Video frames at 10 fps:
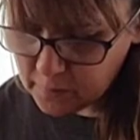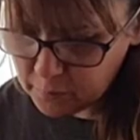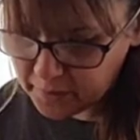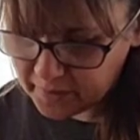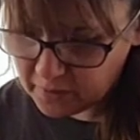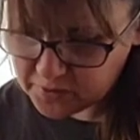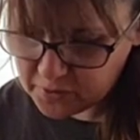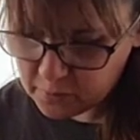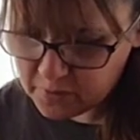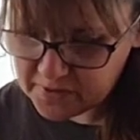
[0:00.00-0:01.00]
but I also
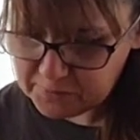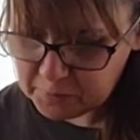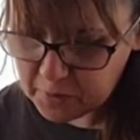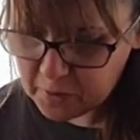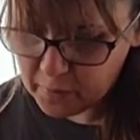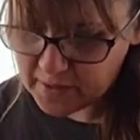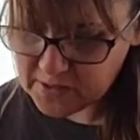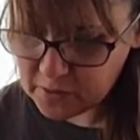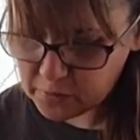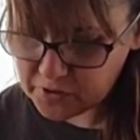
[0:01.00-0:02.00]
don't want them to blow away.
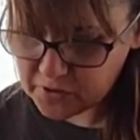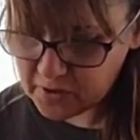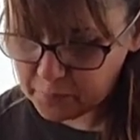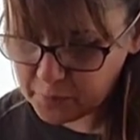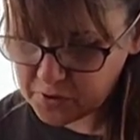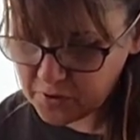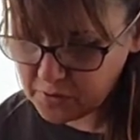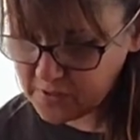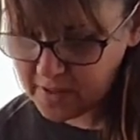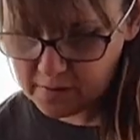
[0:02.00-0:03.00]
So we're just going to push
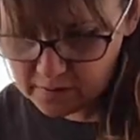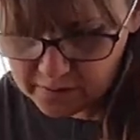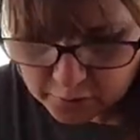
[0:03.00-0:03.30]
those down a little